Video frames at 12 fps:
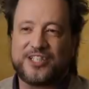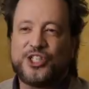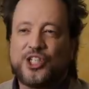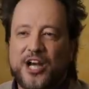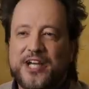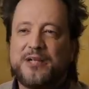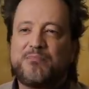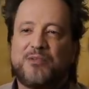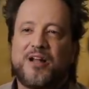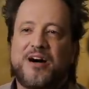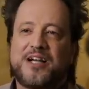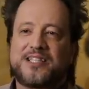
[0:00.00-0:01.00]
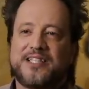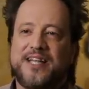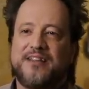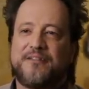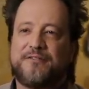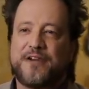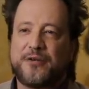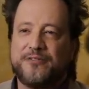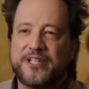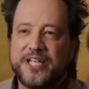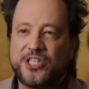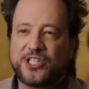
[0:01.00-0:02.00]
giant blocks in the
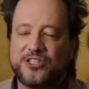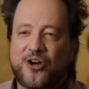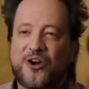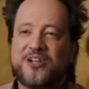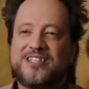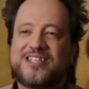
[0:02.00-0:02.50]
foundation are